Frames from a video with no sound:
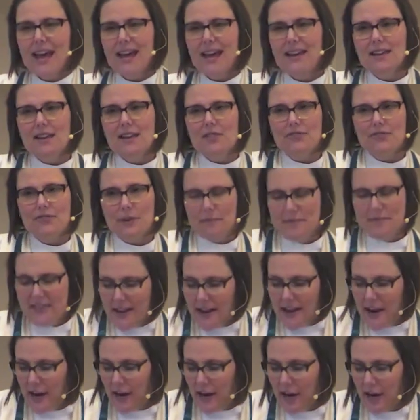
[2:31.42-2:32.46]
And from
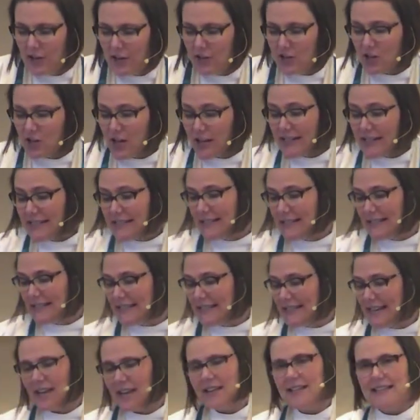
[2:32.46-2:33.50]
there,
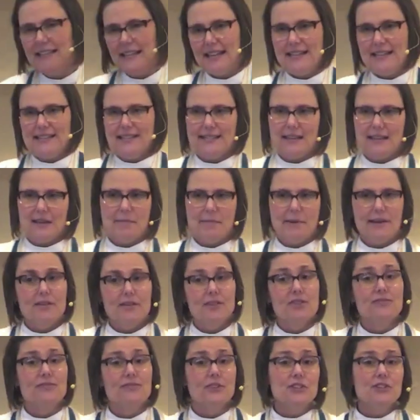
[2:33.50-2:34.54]
Genesis tells us
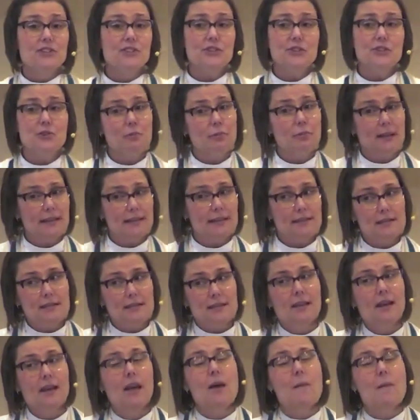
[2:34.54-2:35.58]
about the first
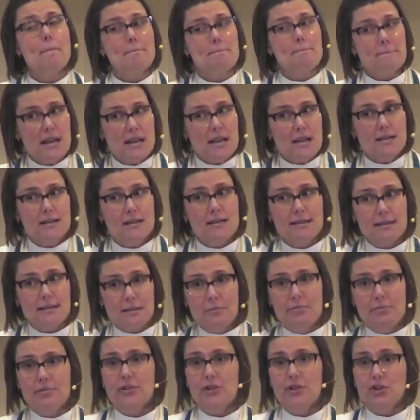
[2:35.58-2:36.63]
humans making
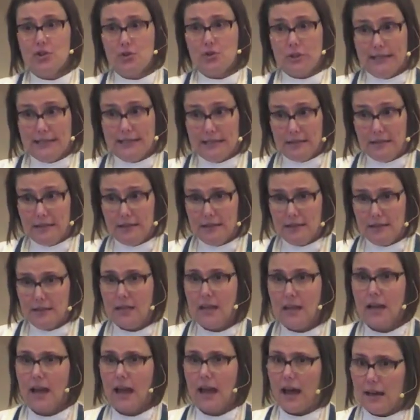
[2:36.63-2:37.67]
some poor
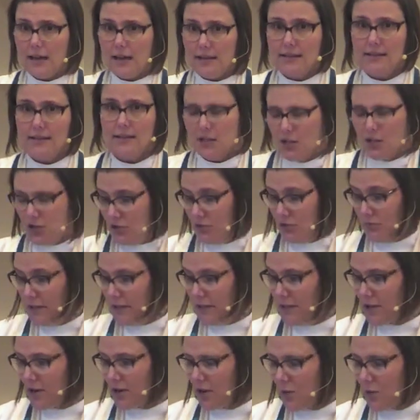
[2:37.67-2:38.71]
choices, as
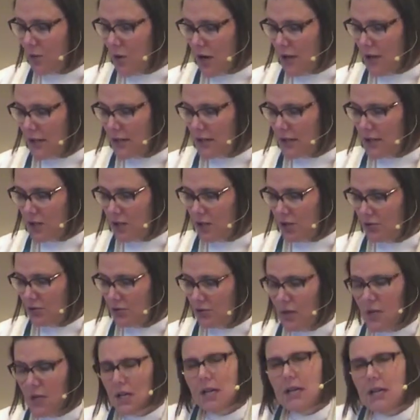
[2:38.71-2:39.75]
humans are wont to
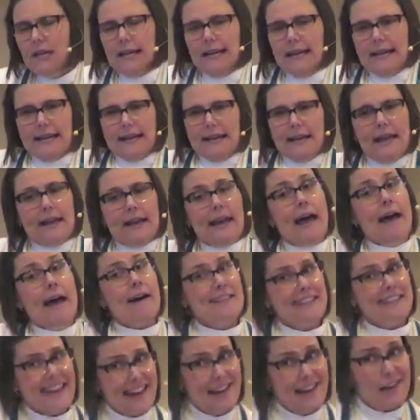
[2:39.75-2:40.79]
do, and
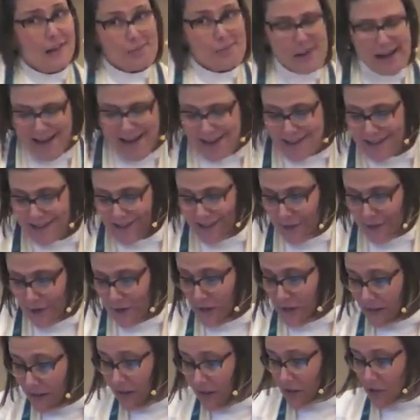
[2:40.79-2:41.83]
how that impacts their
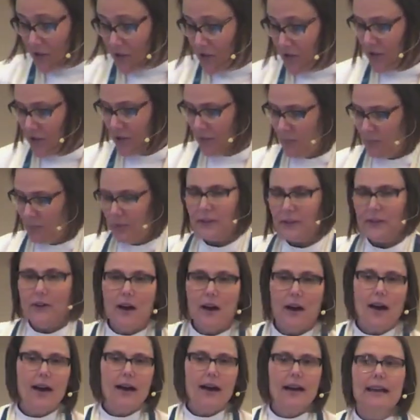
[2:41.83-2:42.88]
relationship with
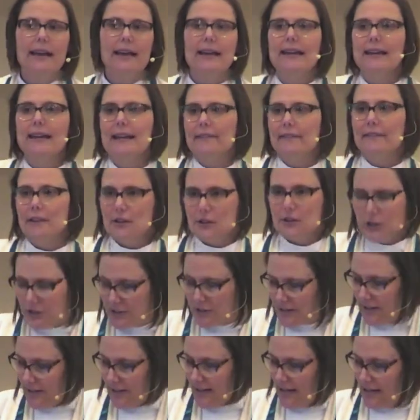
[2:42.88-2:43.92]
God and the
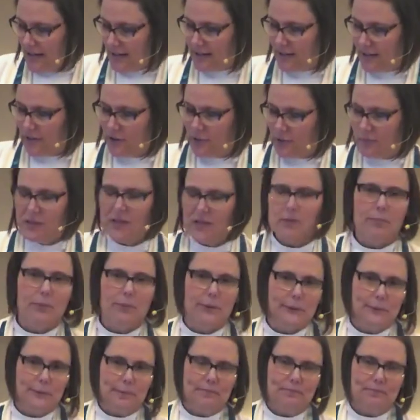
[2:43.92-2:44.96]
earth and other
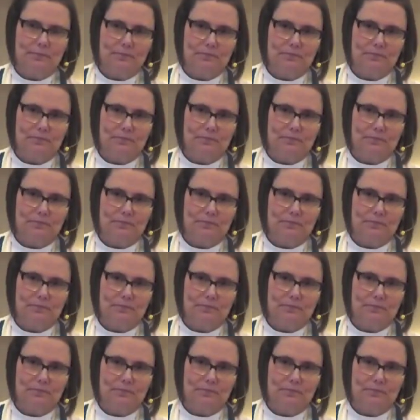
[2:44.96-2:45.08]
people.